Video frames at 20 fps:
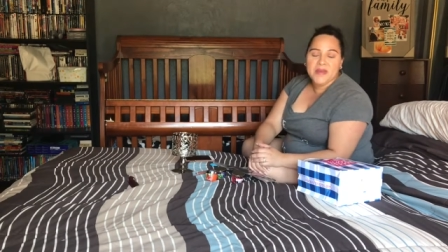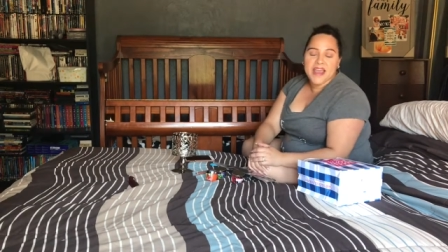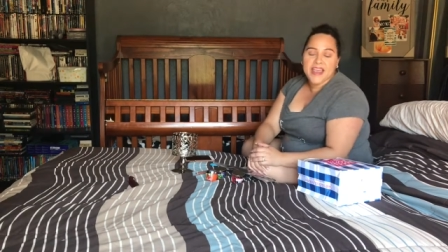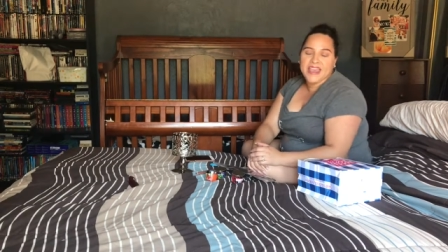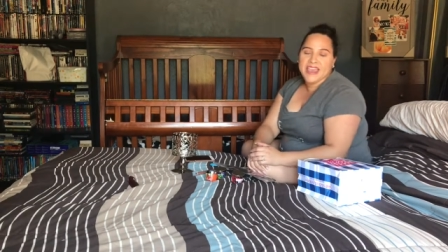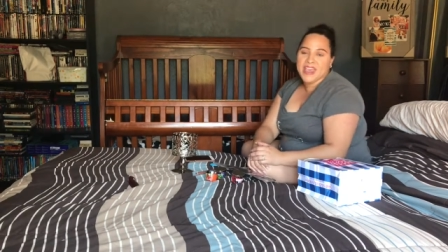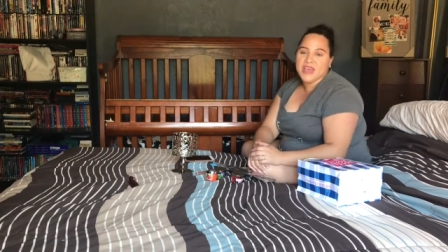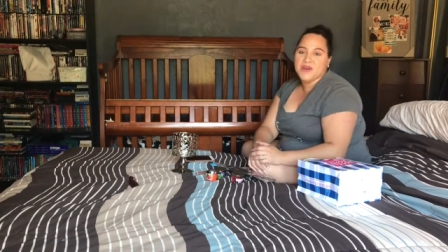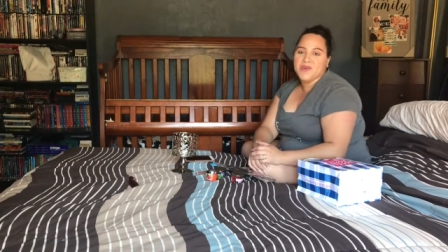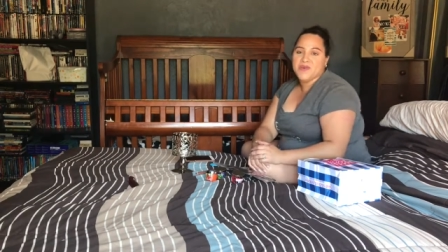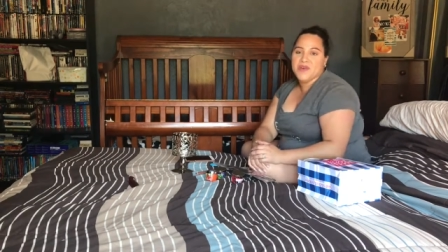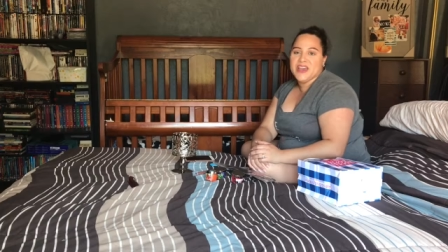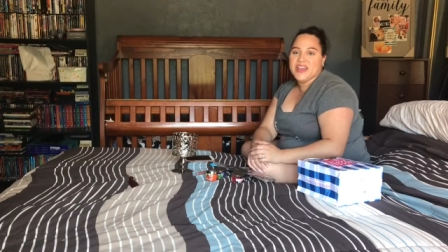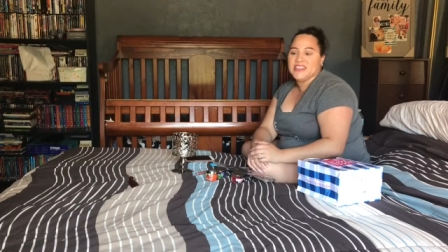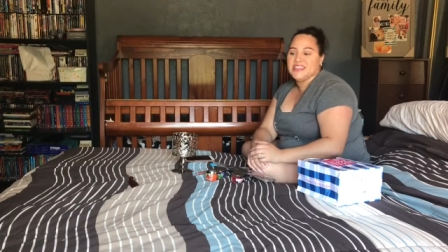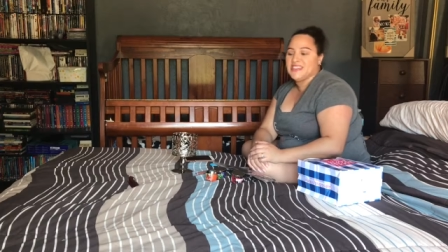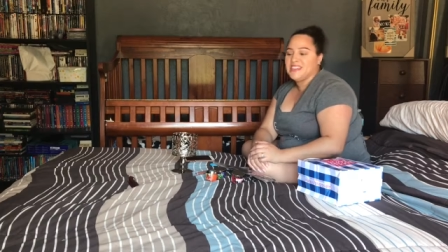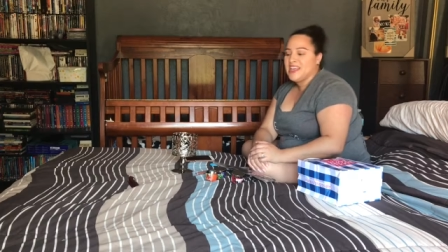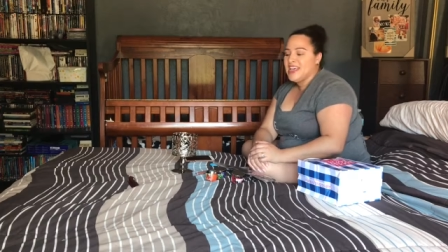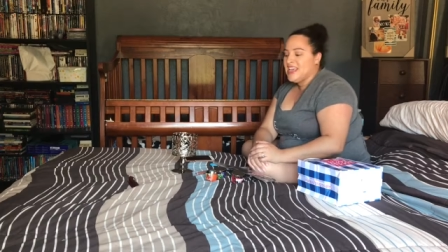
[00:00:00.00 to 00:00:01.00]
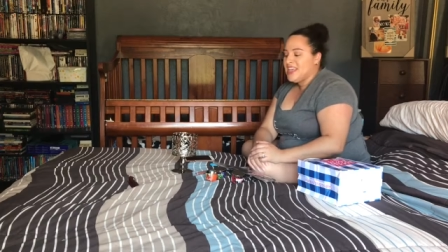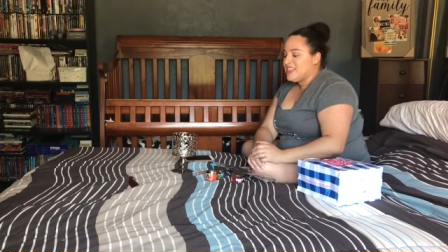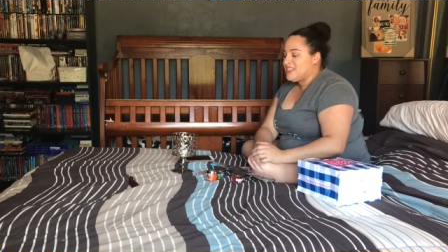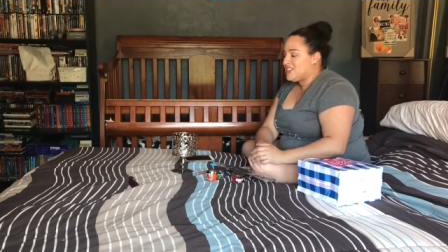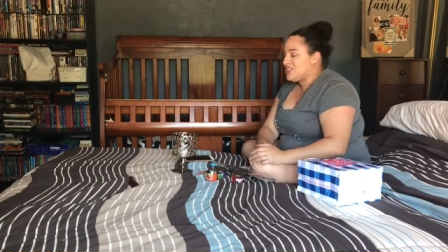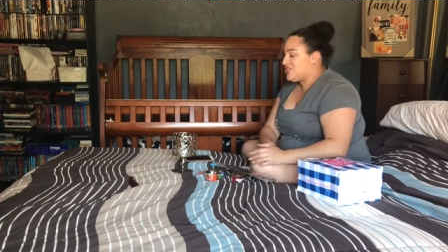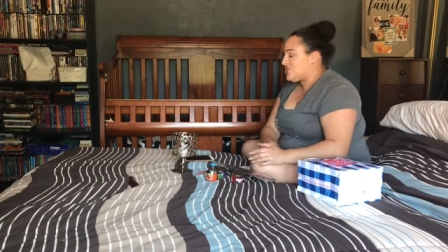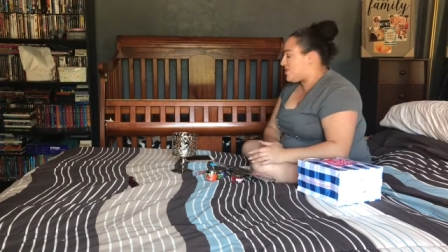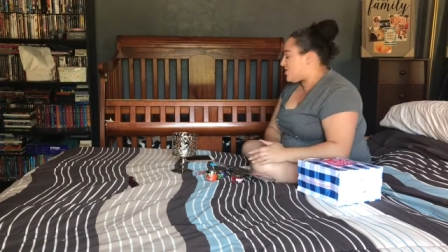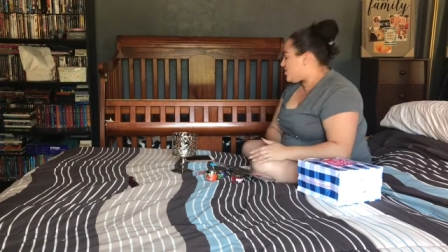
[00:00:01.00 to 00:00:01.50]
I can't wait
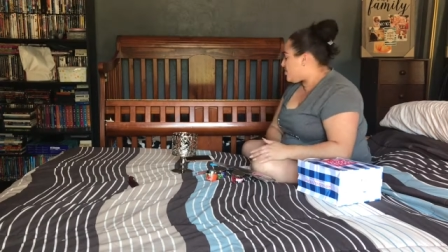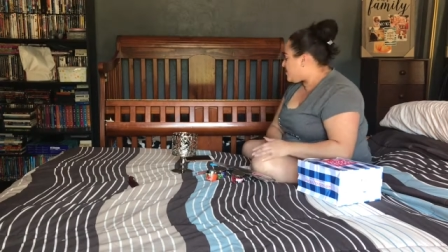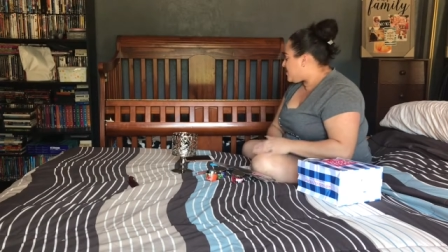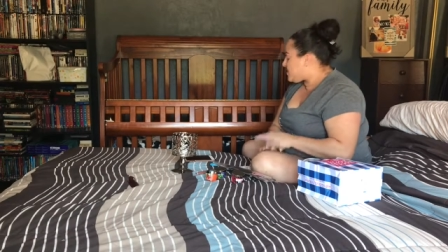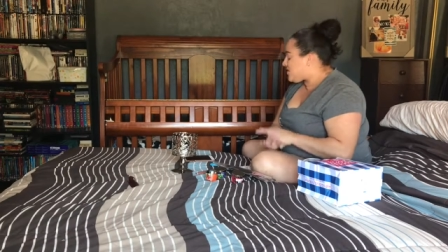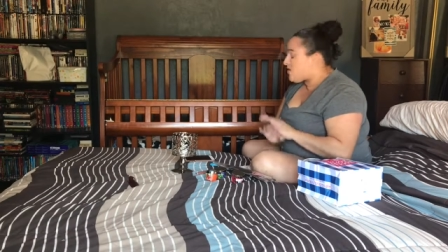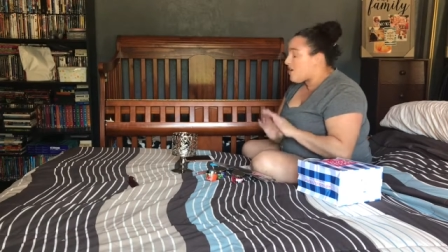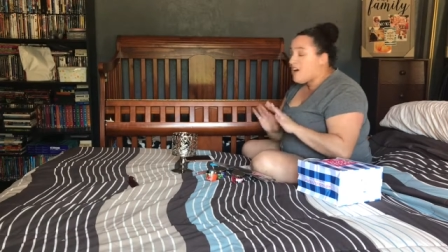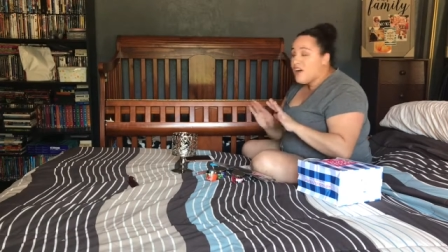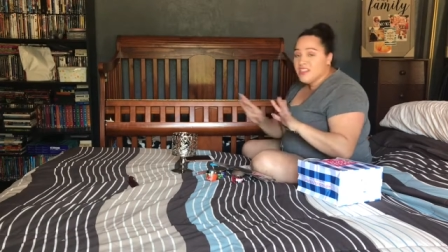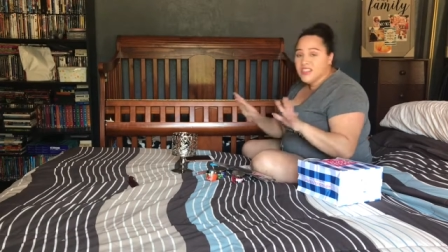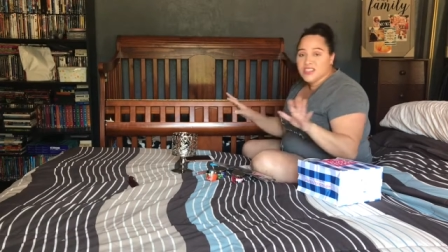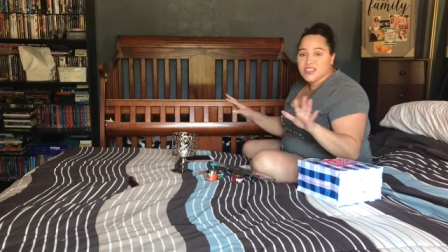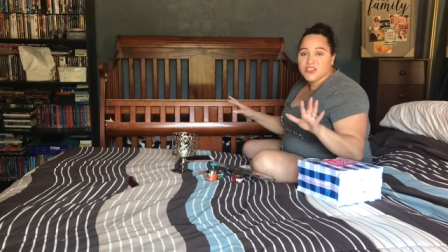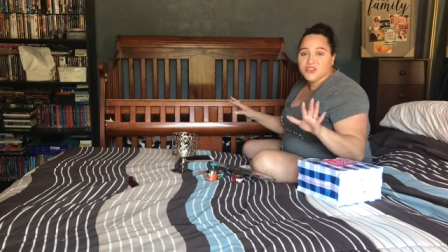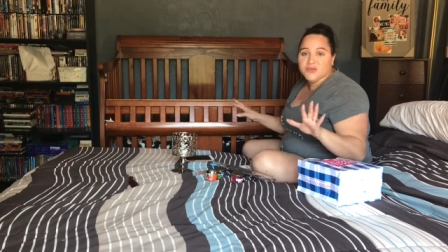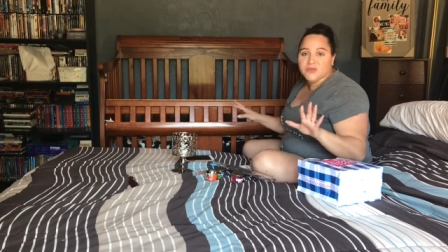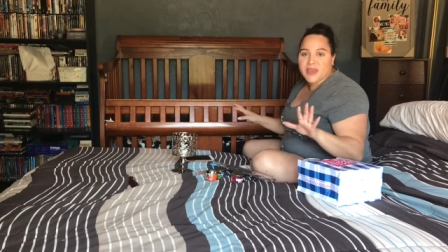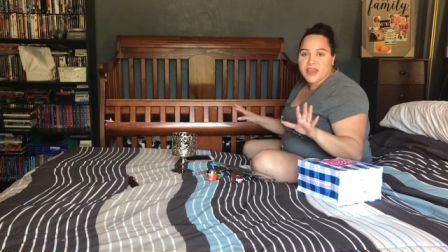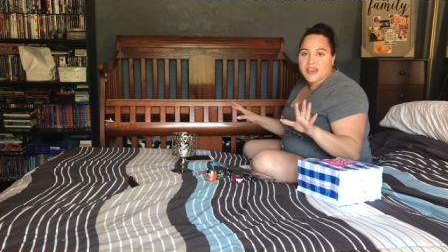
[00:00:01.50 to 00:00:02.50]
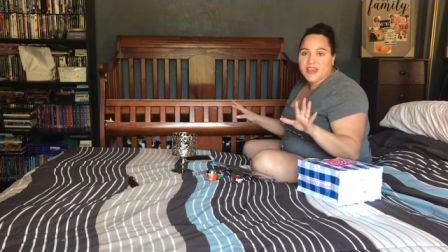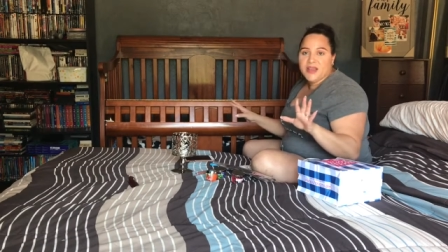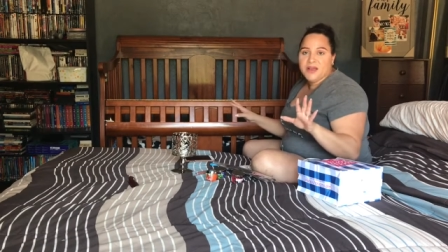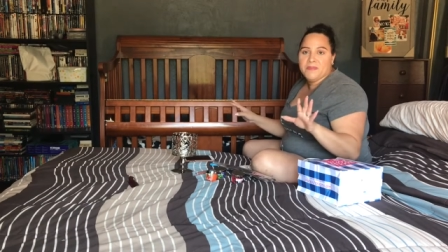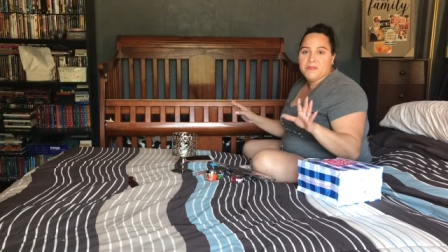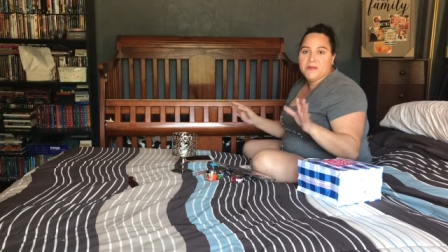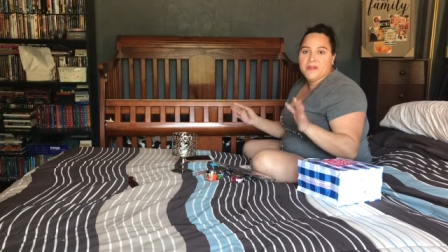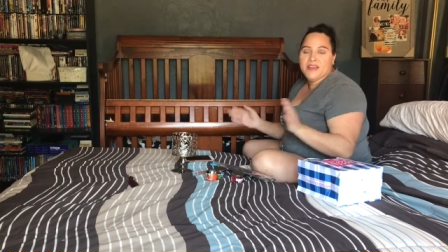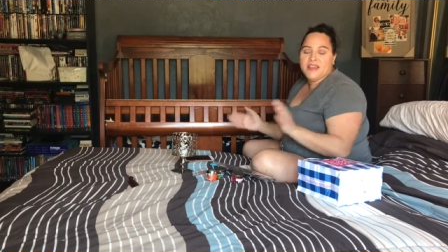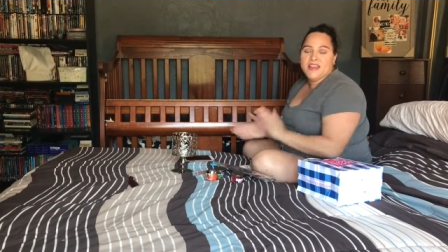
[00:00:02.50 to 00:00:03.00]
to start using all this new makeup.